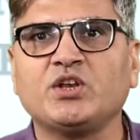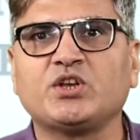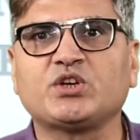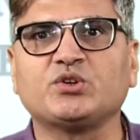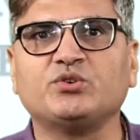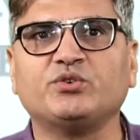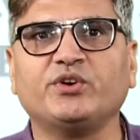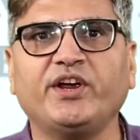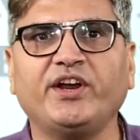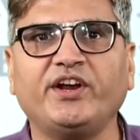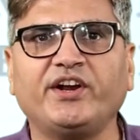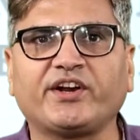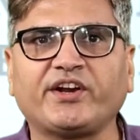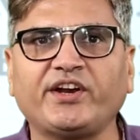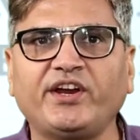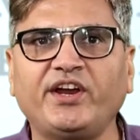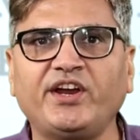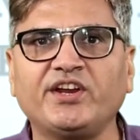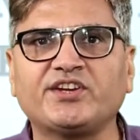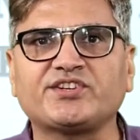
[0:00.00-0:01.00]
to
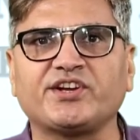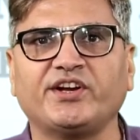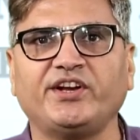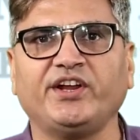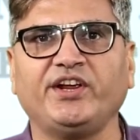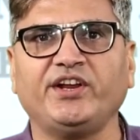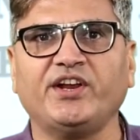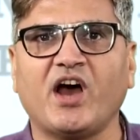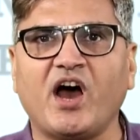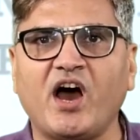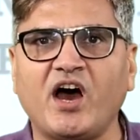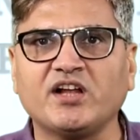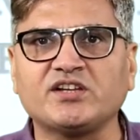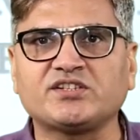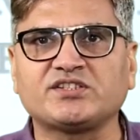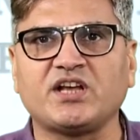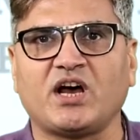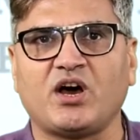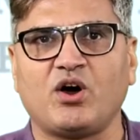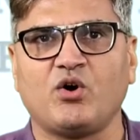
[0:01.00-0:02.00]
enrich and
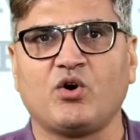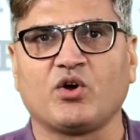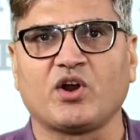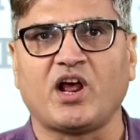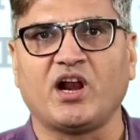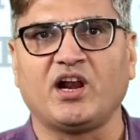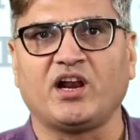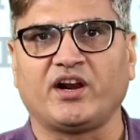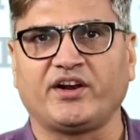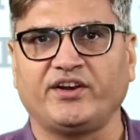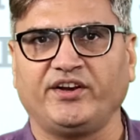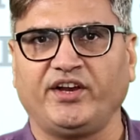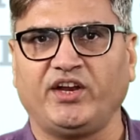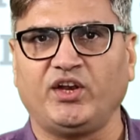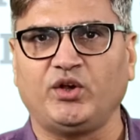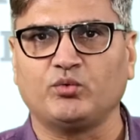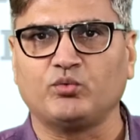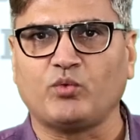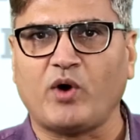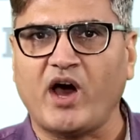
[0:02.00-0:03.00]
enhance the oral learning
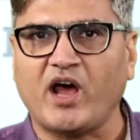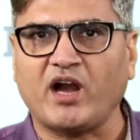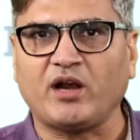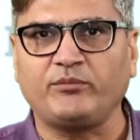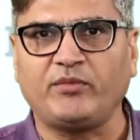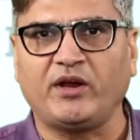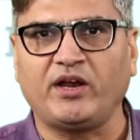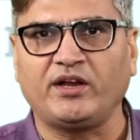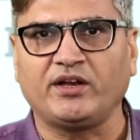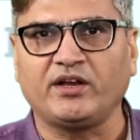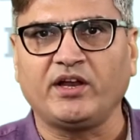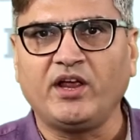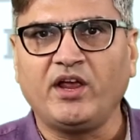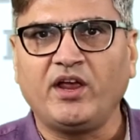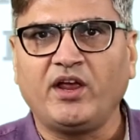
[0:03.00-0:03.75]
environment